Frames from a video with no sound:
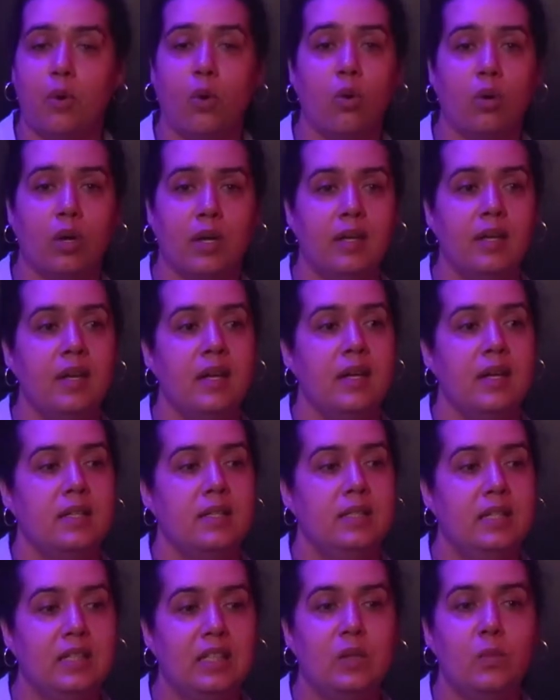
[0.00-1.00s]
or
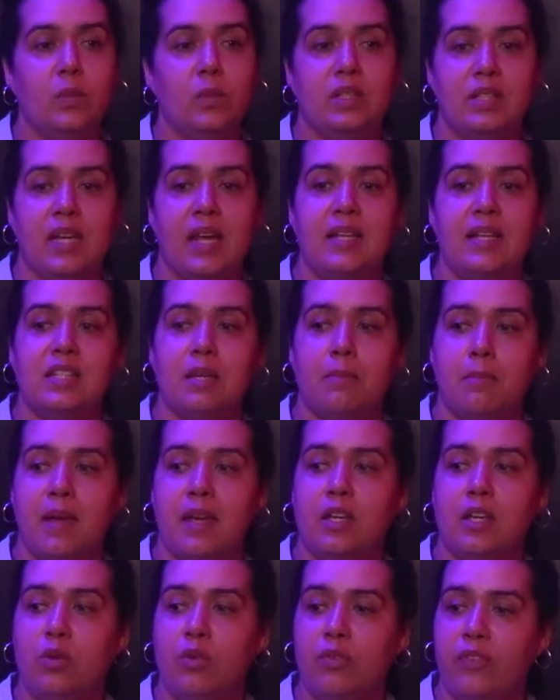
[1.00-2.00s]
dealing with things that
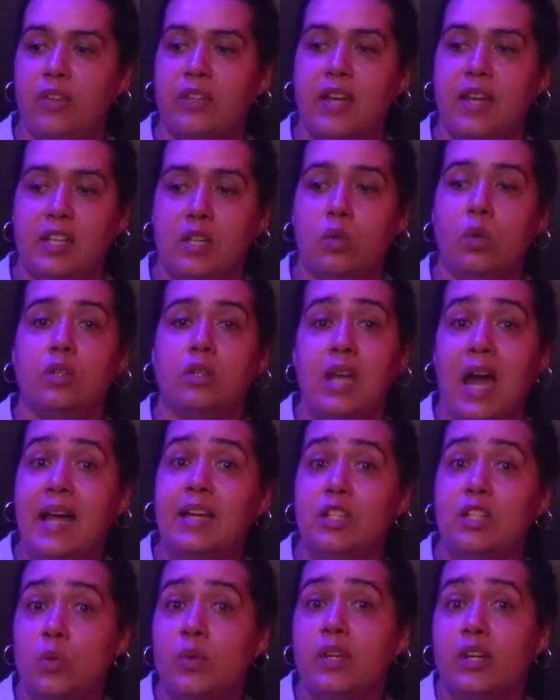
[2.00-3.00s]
make you feel like you are
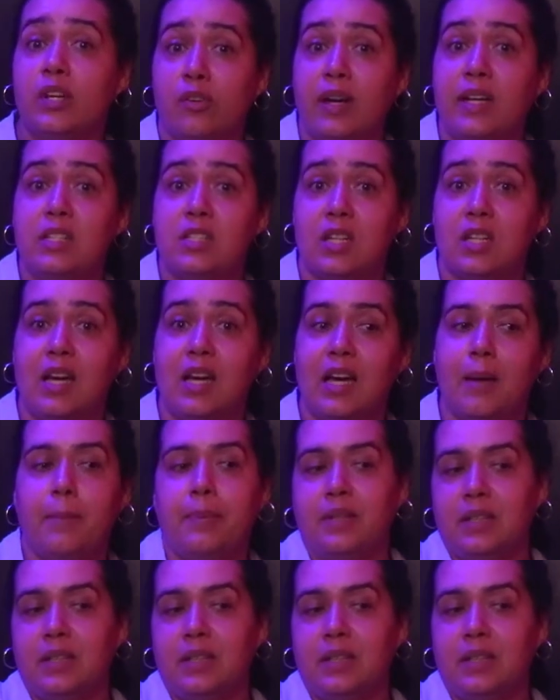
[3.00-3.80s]
not doing a great job,